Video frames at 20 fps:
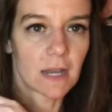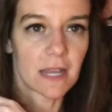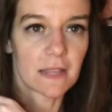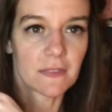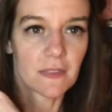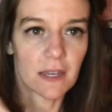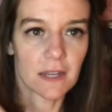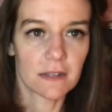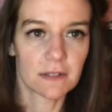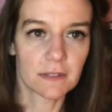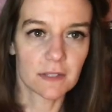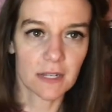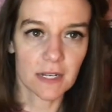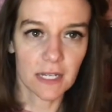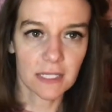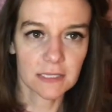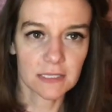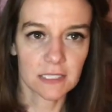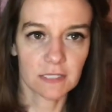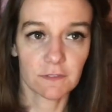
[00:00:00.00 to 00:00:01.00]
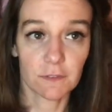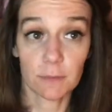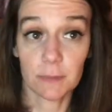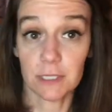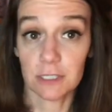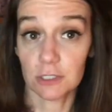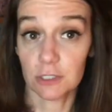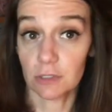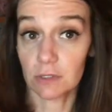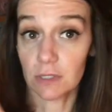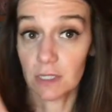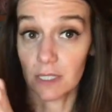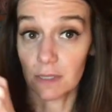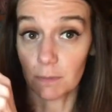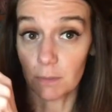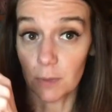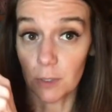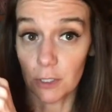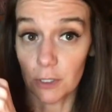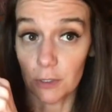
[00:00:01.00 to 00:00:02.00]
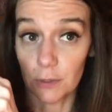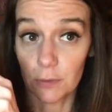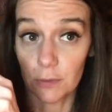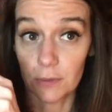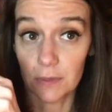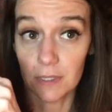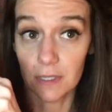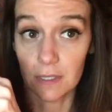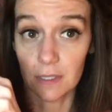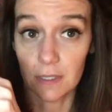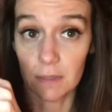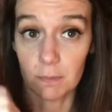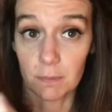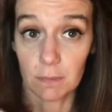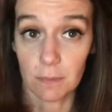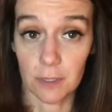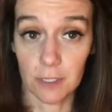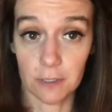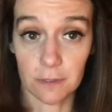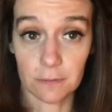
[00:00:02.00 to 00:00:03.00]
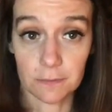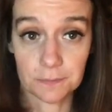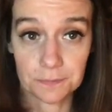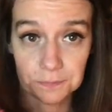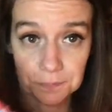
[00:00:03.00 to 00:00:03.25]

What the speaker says: And then the next thing for me is do the blue.